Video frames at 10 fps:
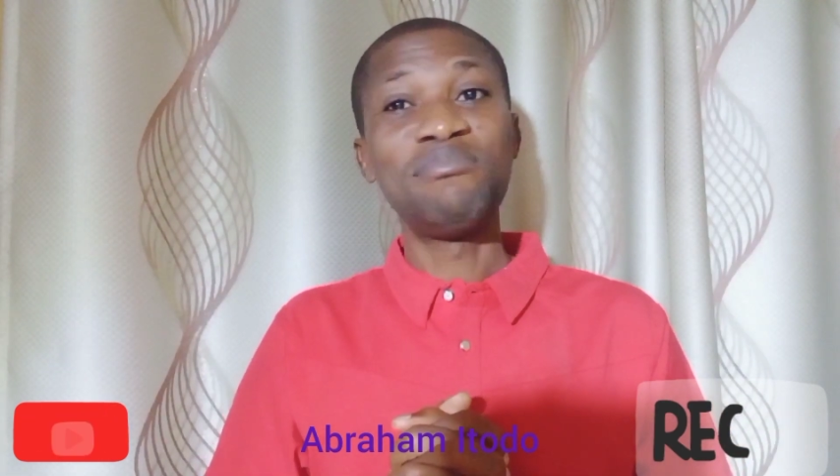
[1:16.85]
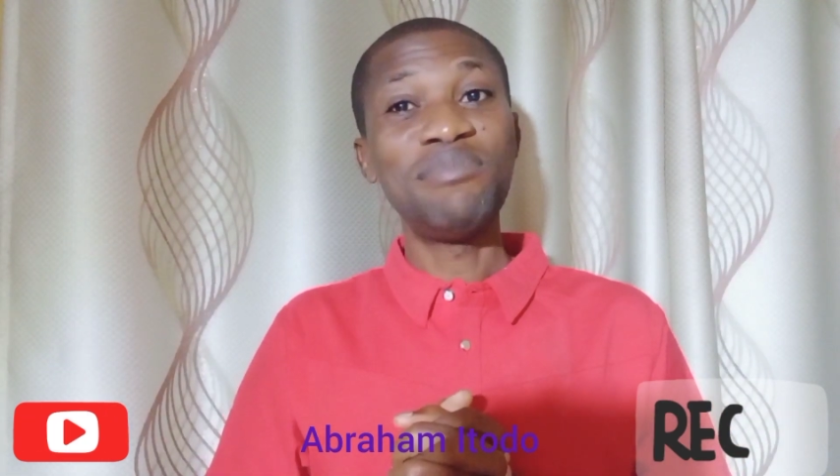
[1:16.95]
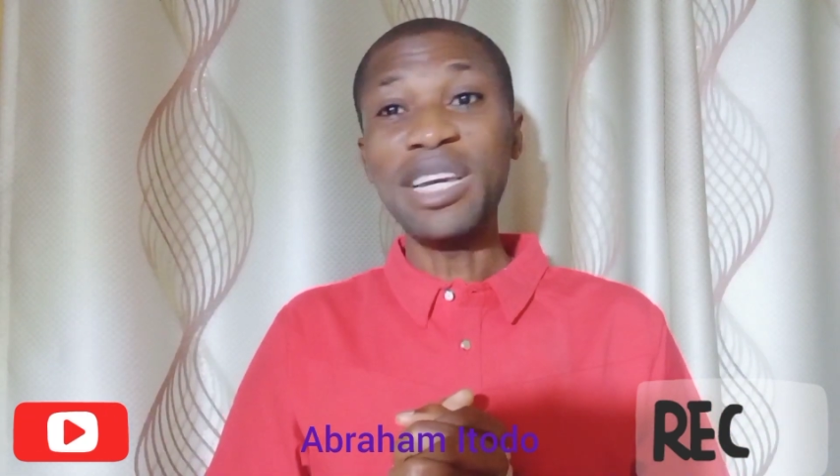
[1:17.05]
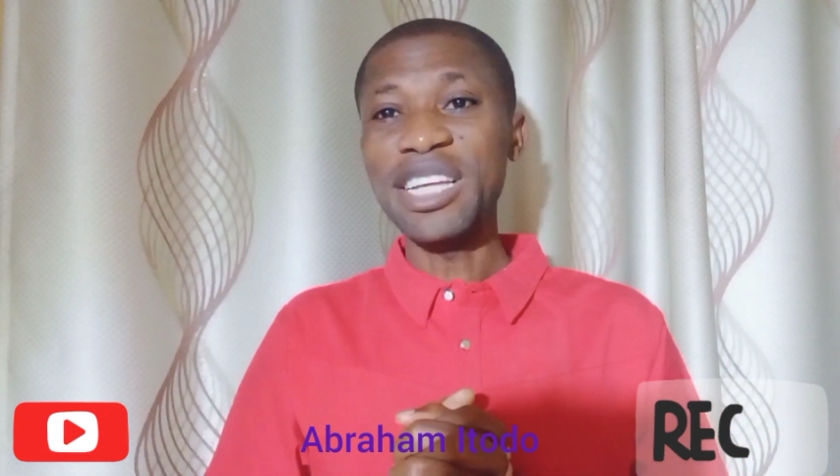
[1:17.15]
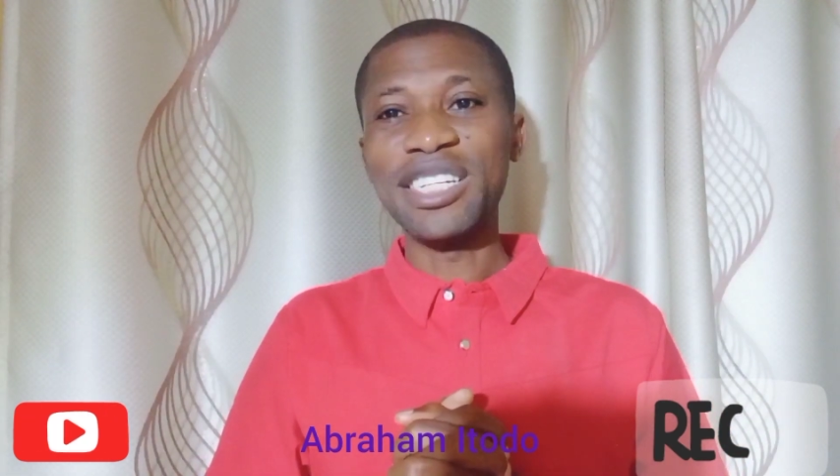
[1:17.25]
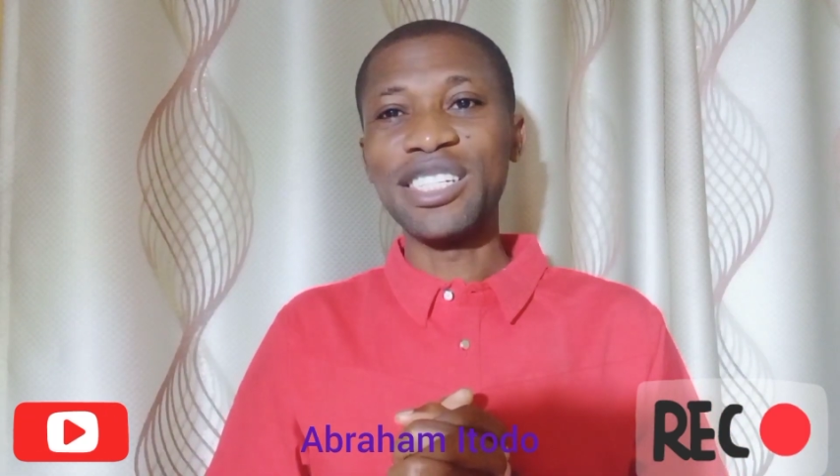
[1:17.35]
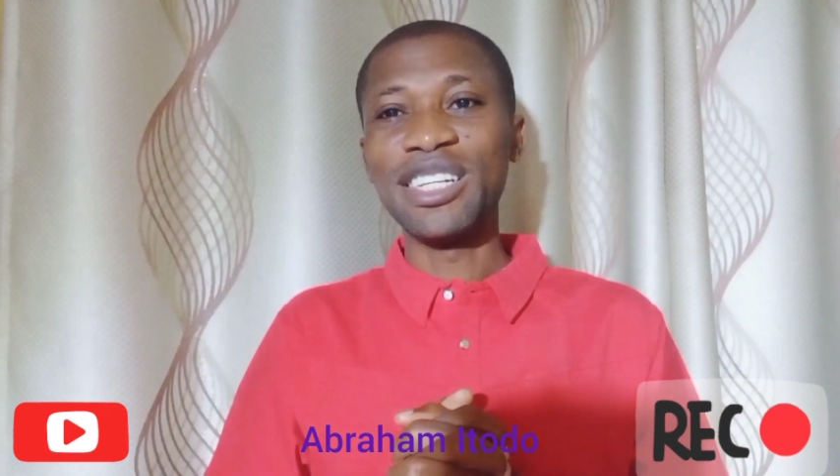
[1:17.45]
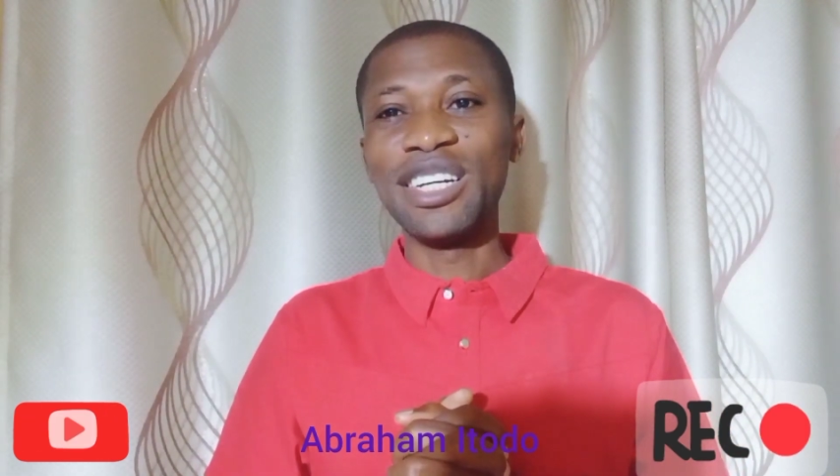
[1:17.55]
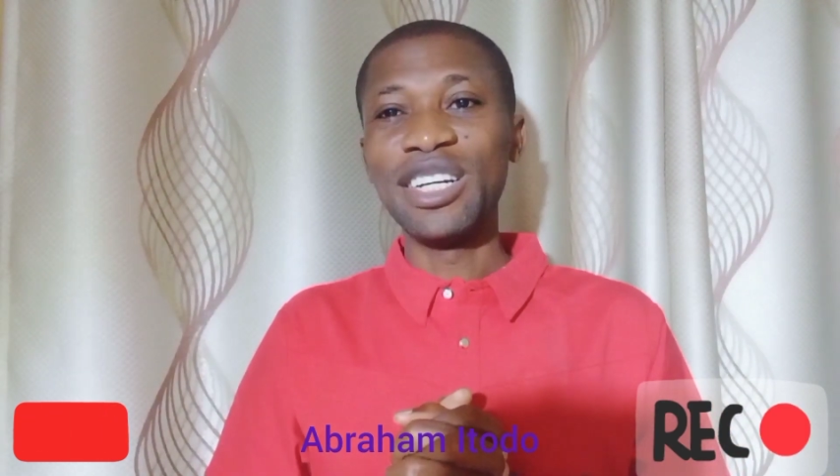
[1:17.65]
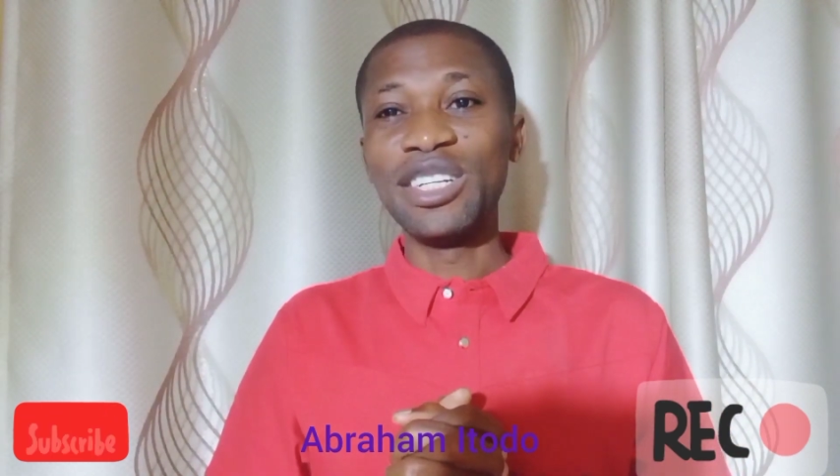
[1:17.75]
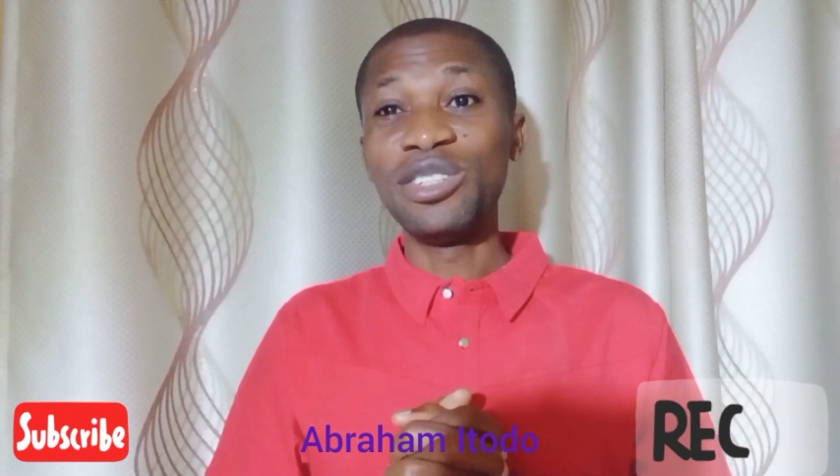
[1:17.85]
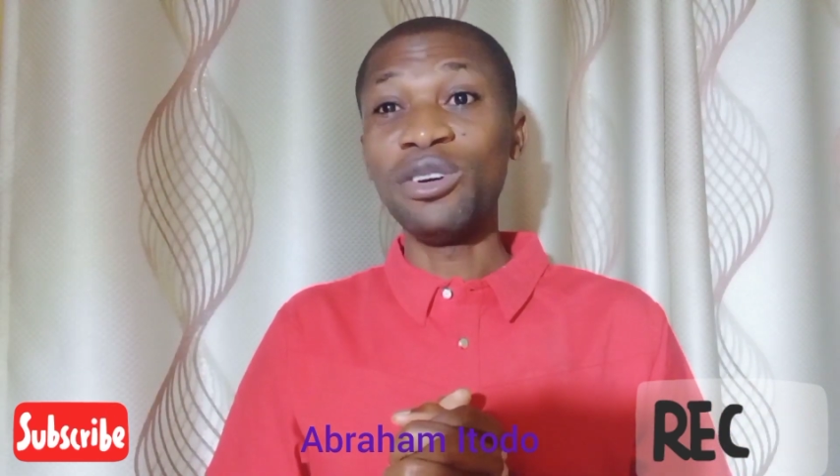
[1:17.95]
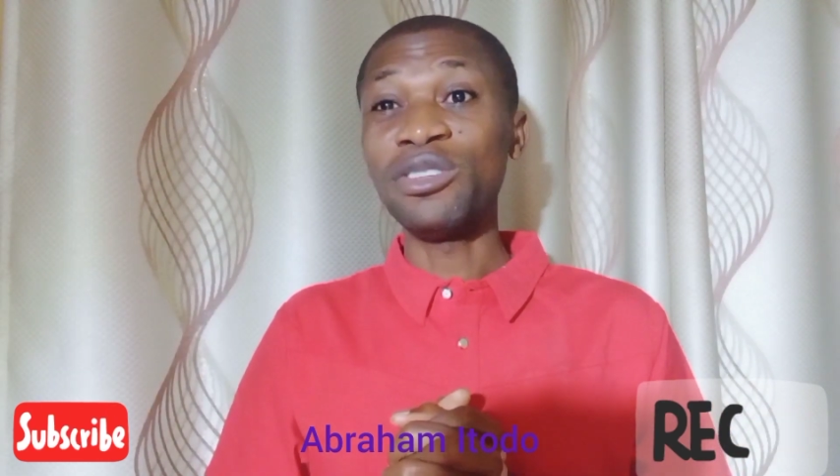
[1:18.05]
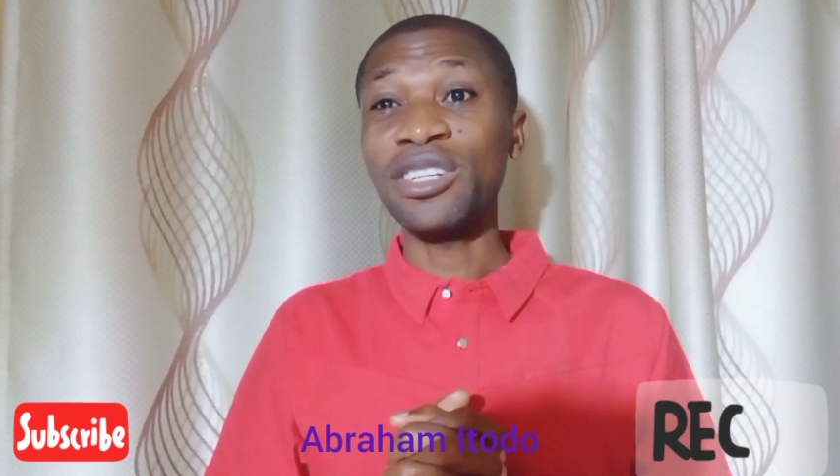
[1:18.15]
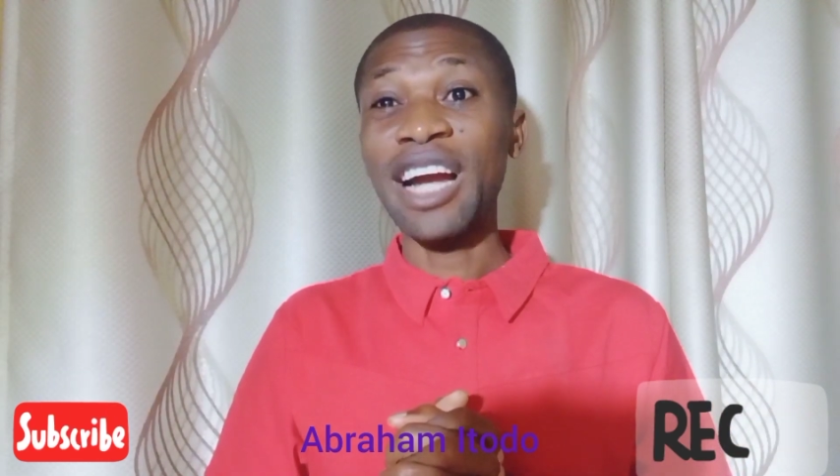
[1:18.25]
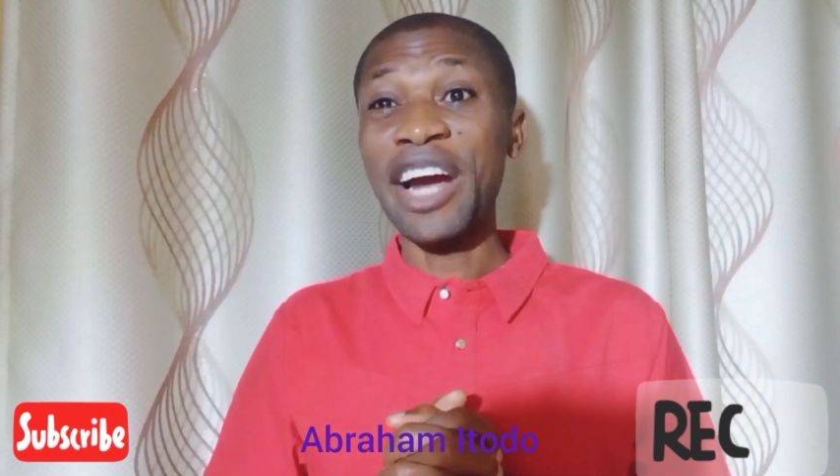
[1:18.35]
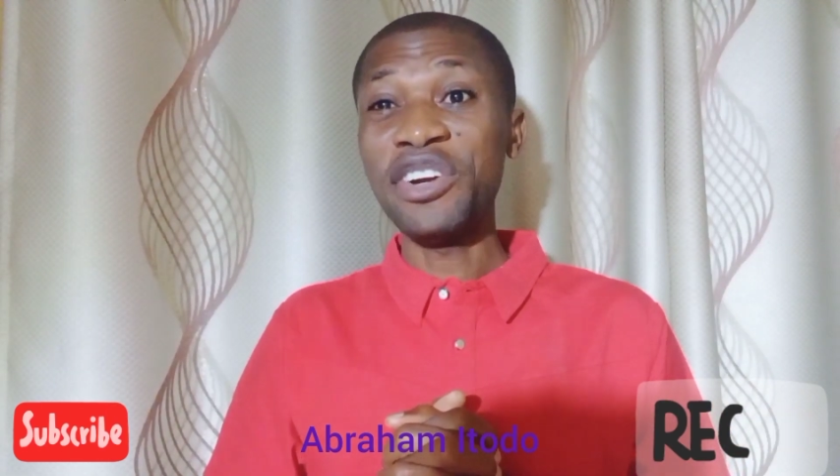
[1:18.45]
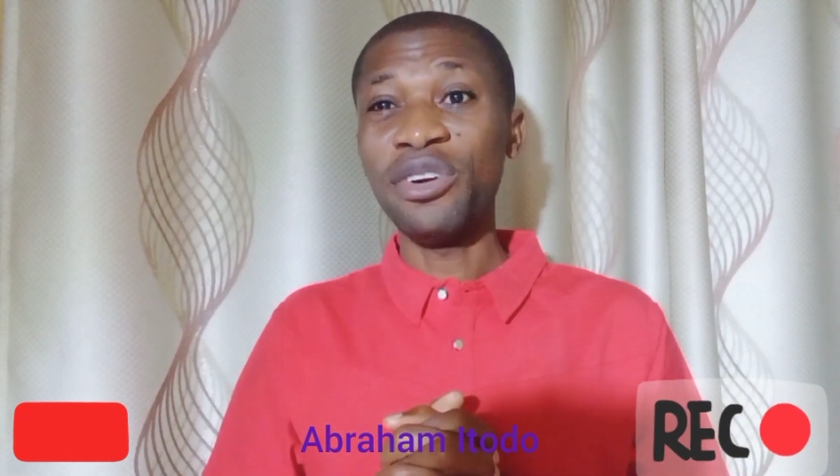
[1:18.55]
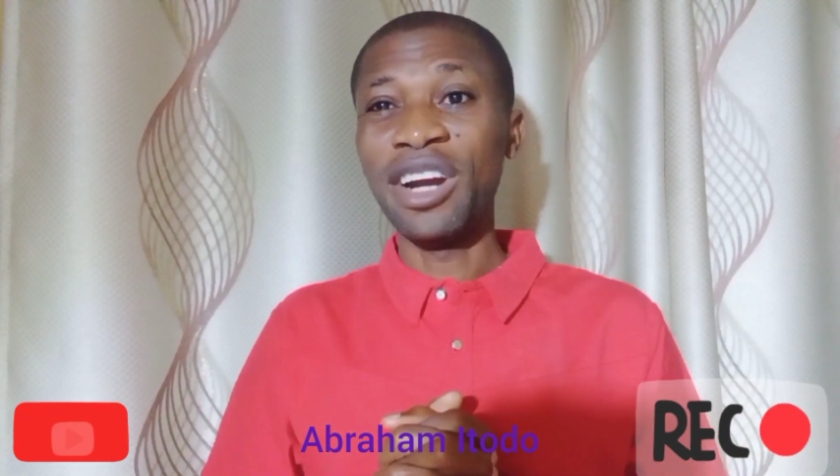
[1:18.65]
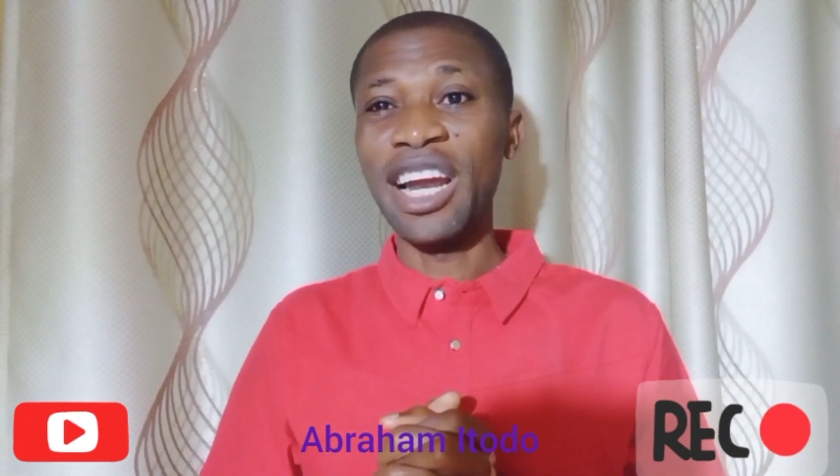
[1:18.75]
Please, don't carry
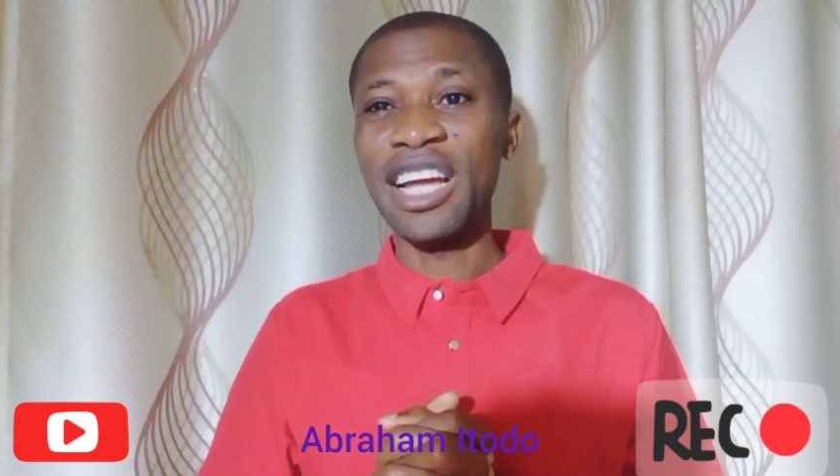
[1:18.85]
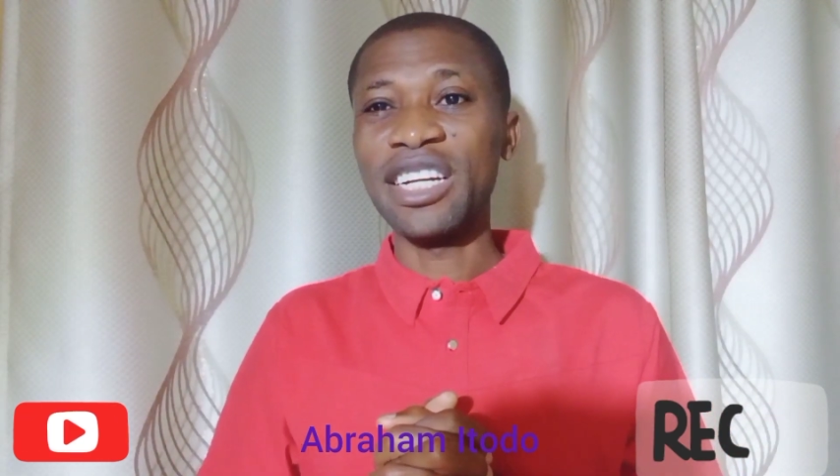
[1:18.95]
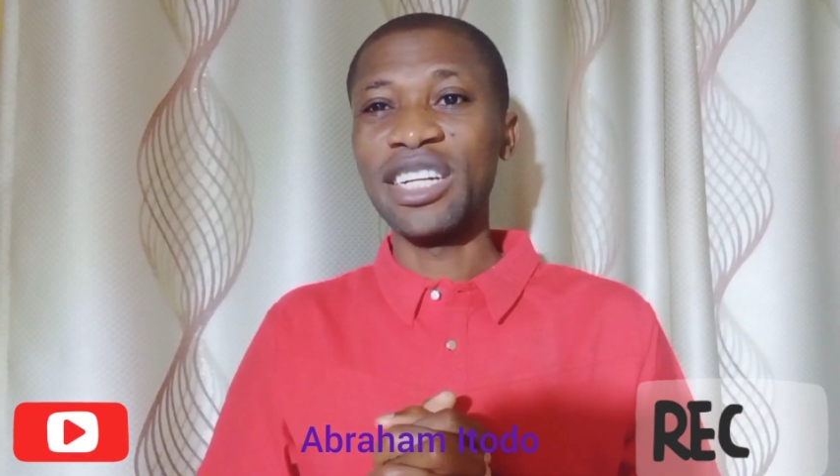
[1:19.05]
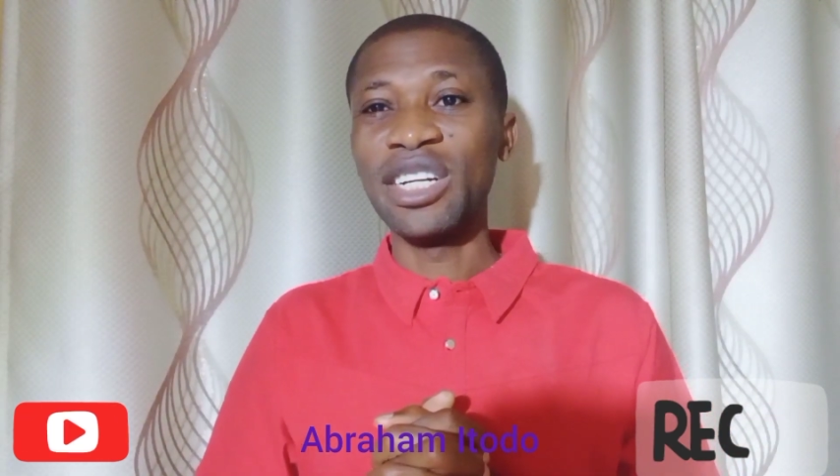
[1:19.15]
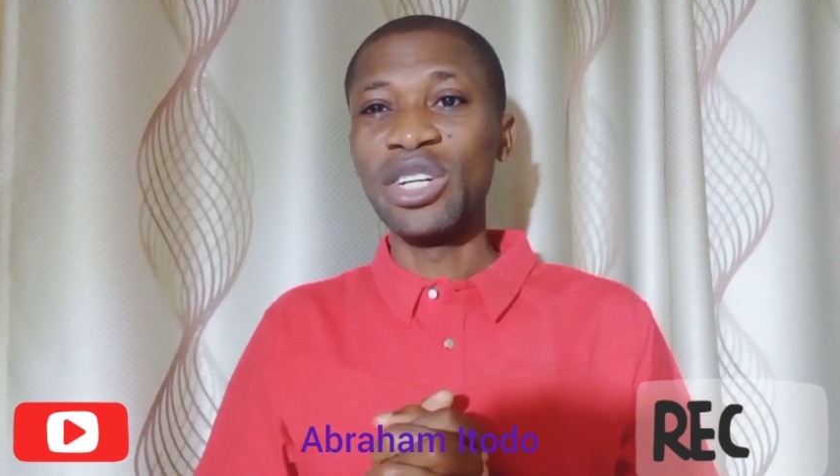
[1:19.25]
your leg